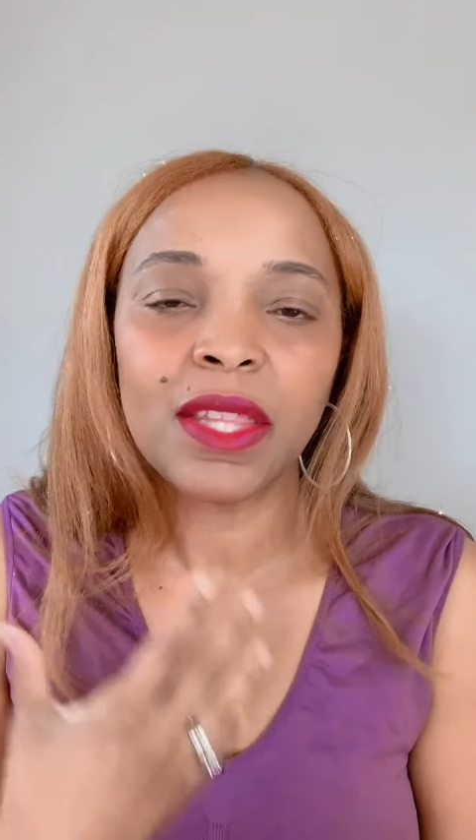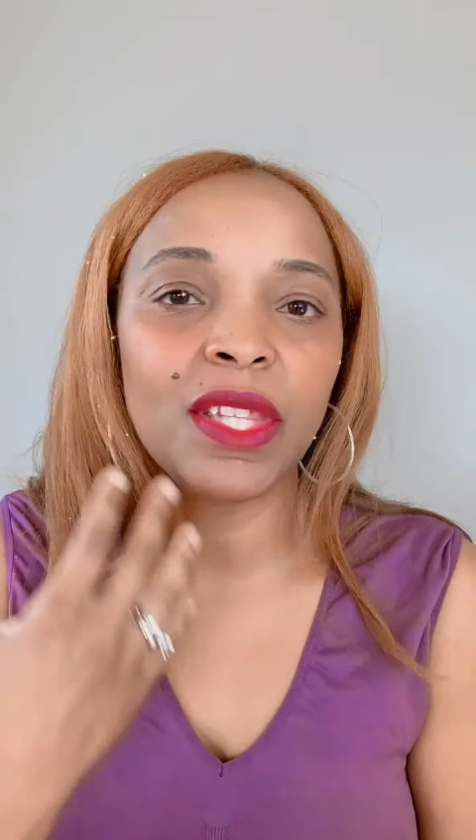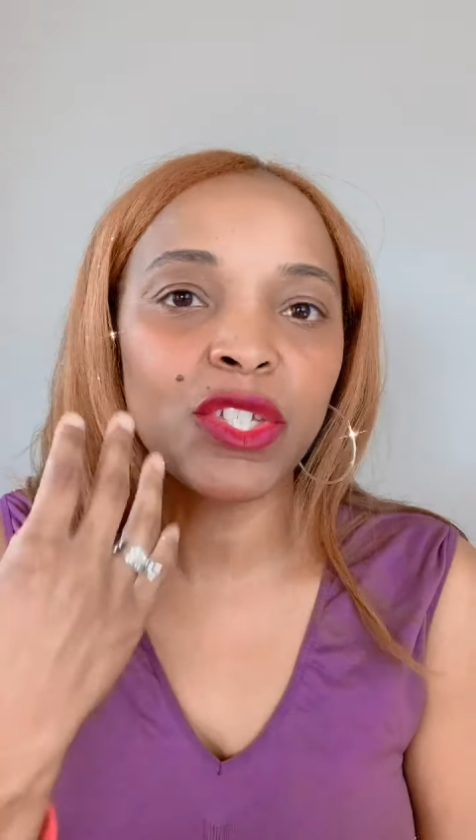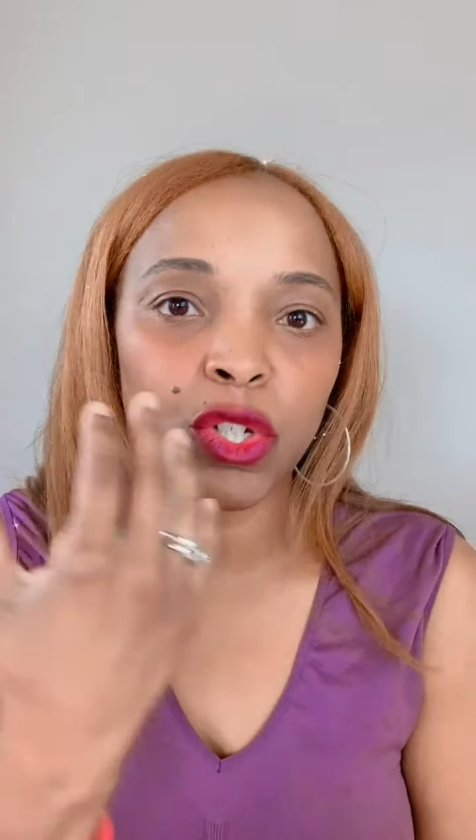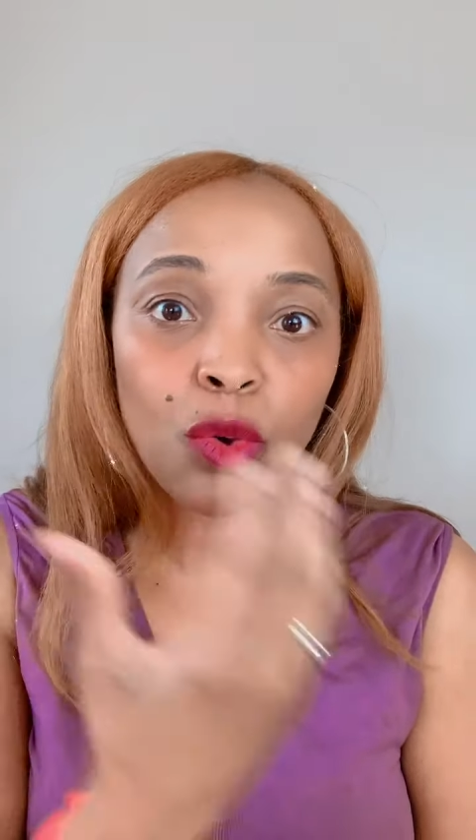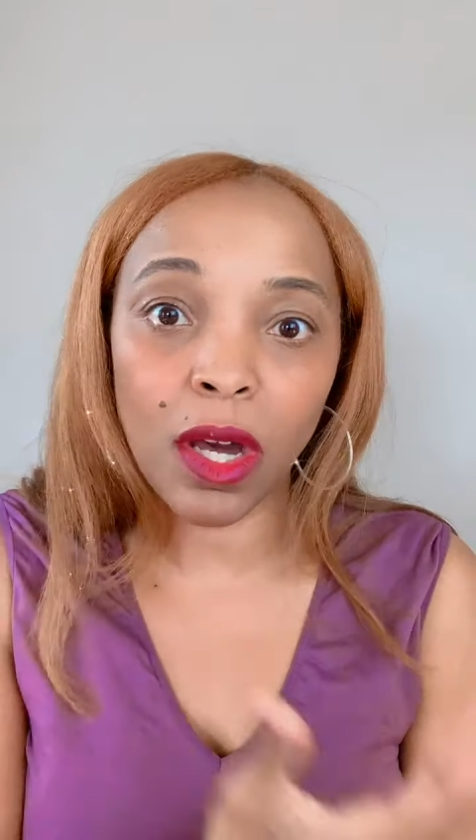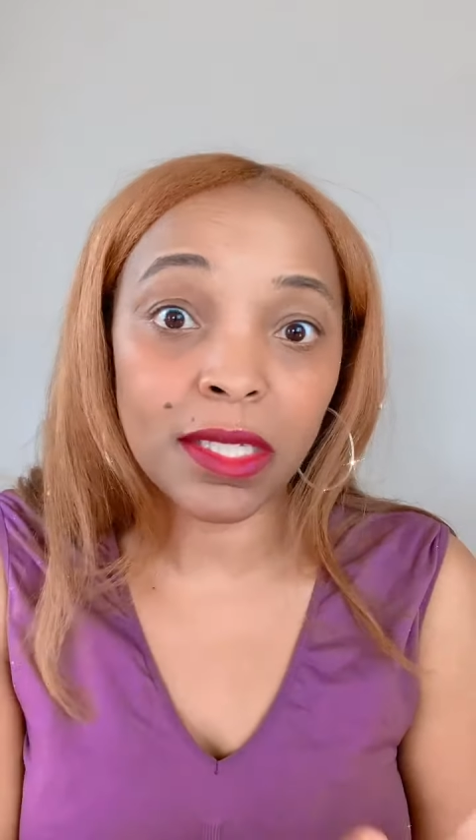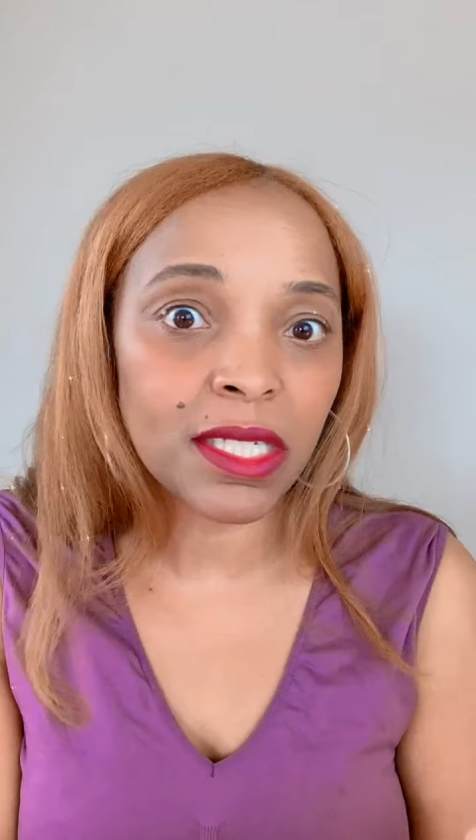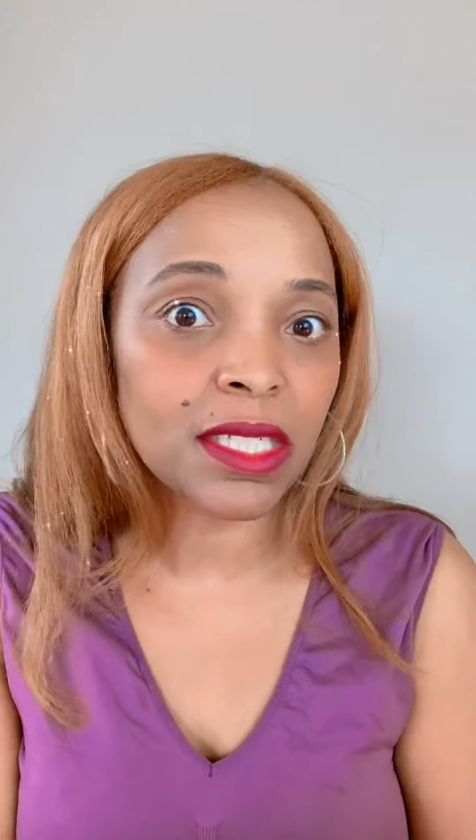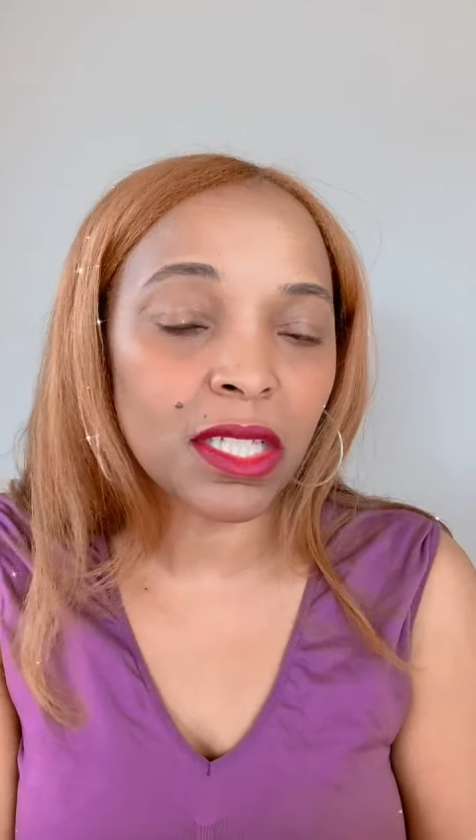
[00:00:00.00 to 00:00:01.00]
These are
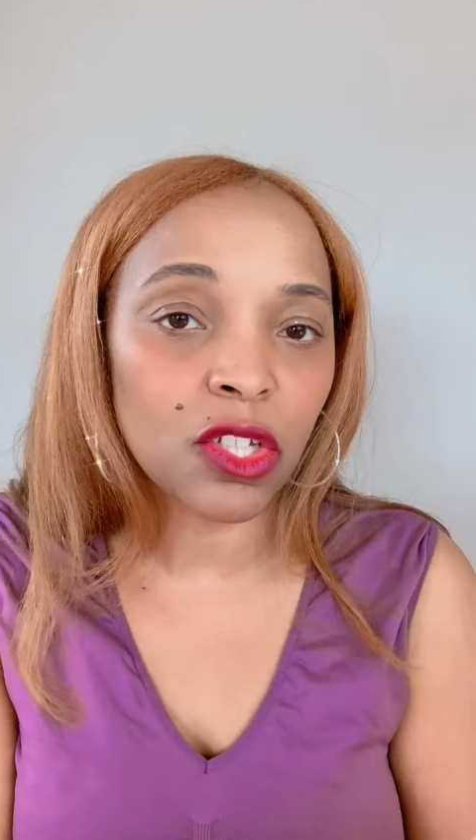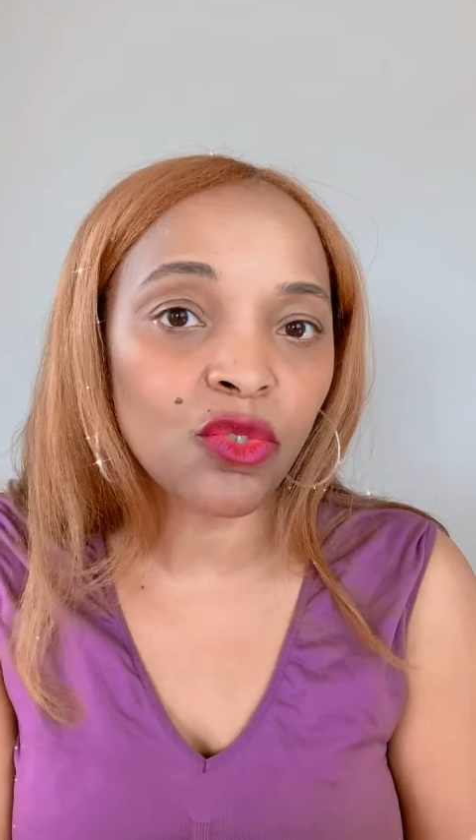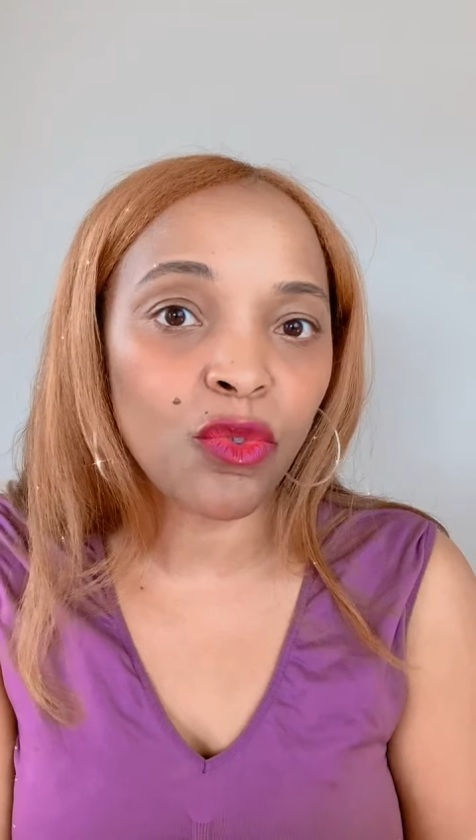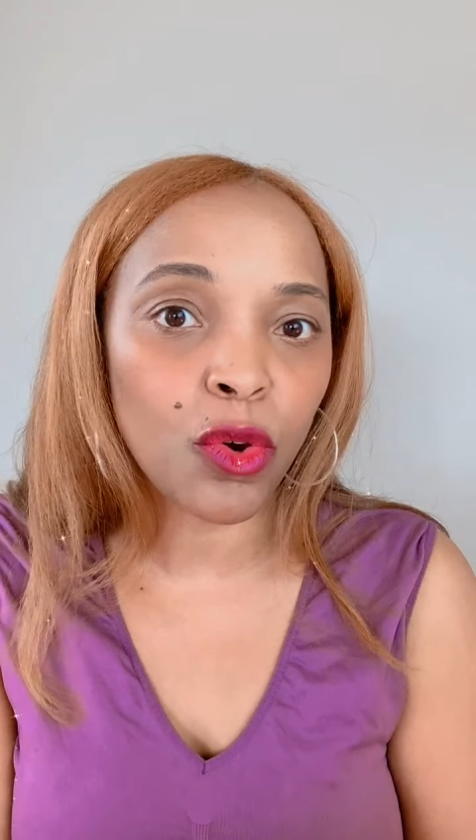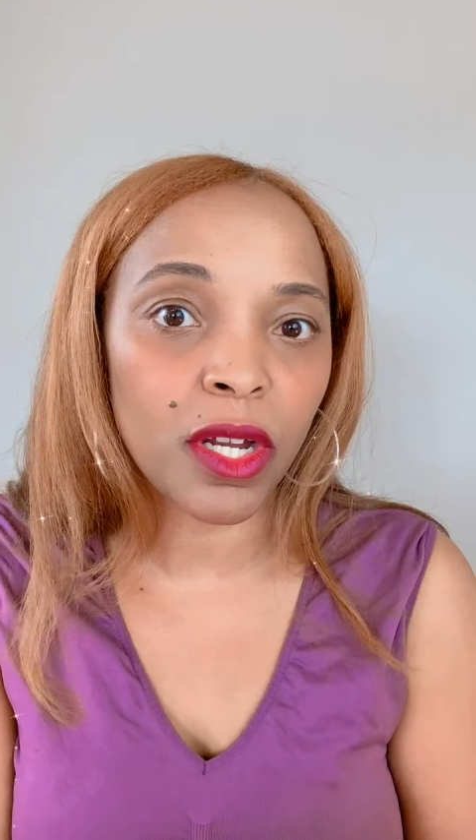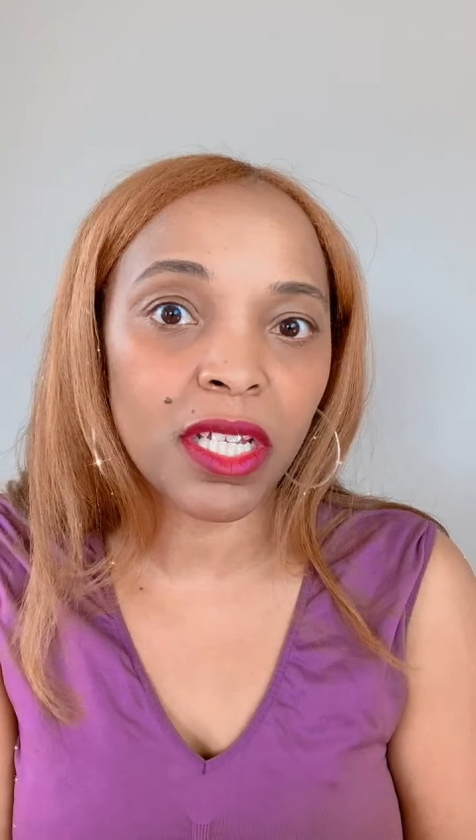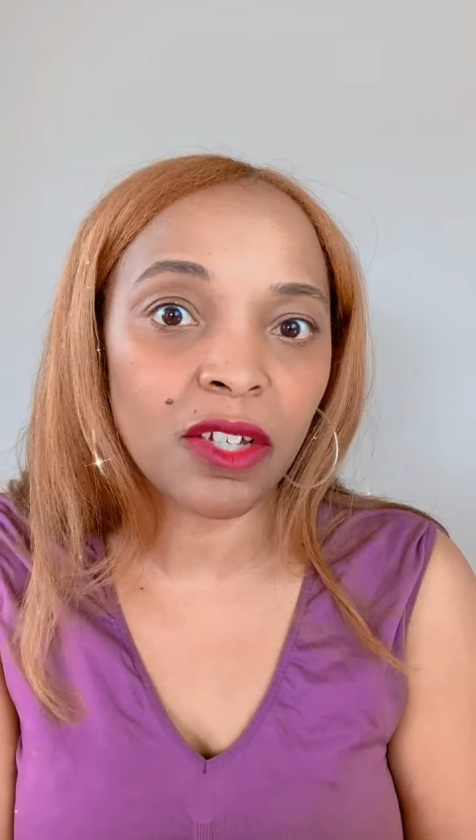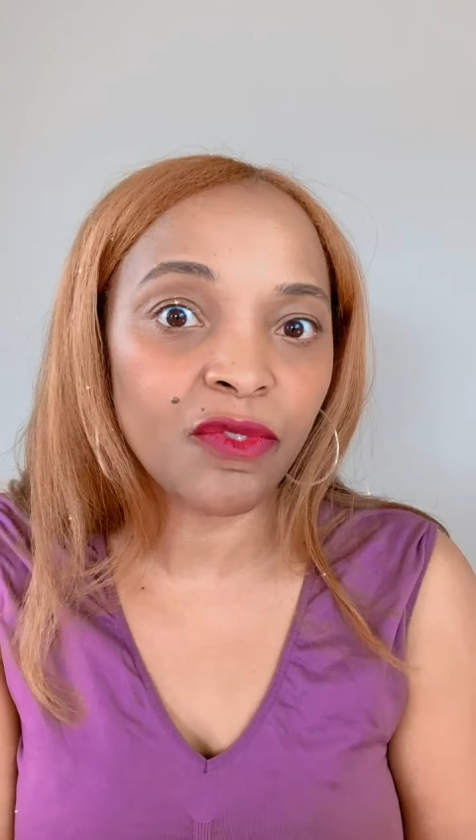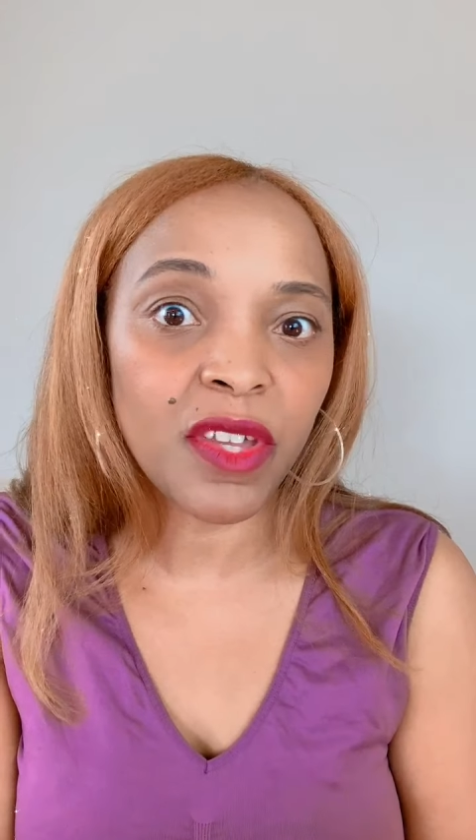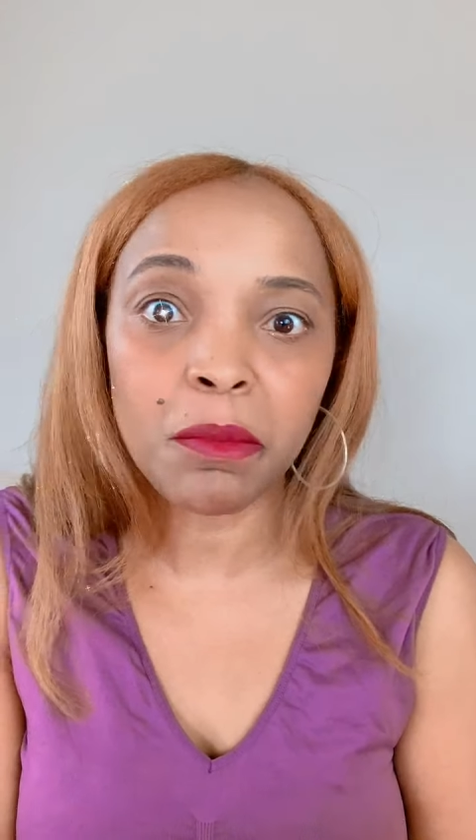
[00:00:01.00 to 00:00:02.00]
qualities to look for in
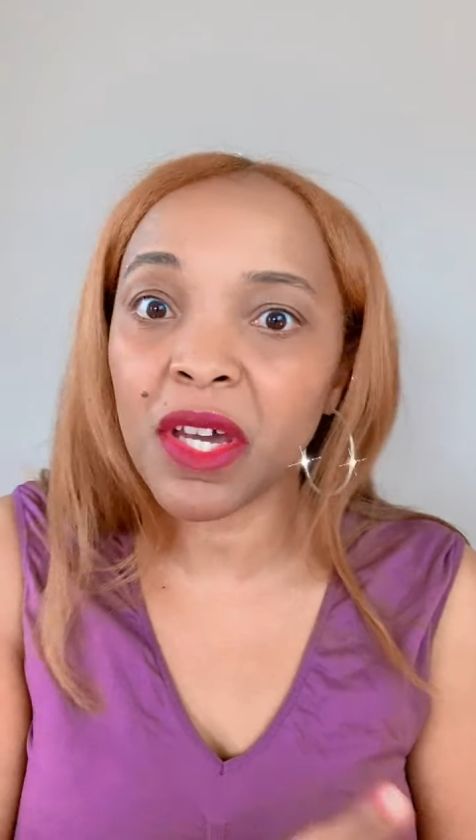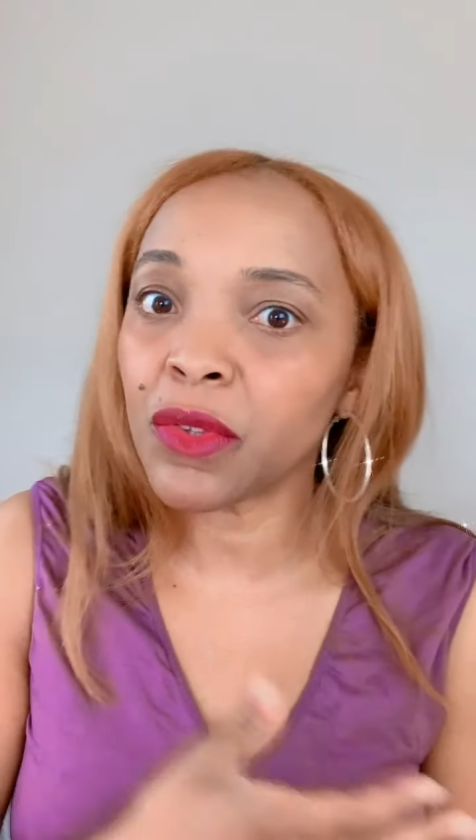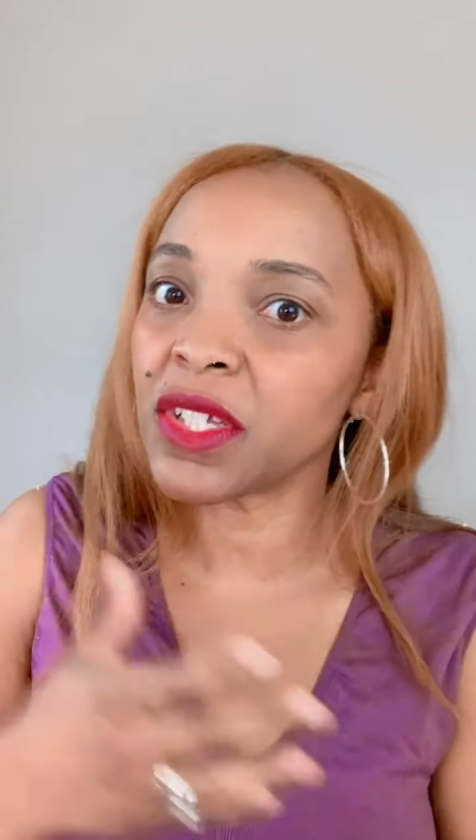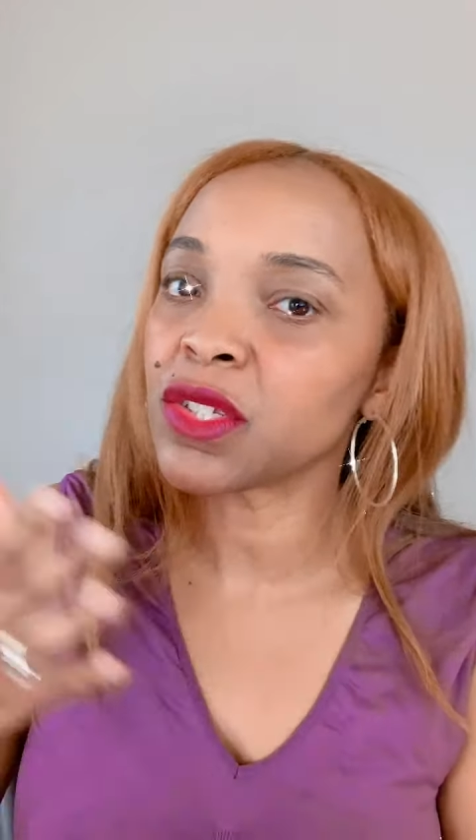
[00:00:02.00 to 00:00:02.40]
a female.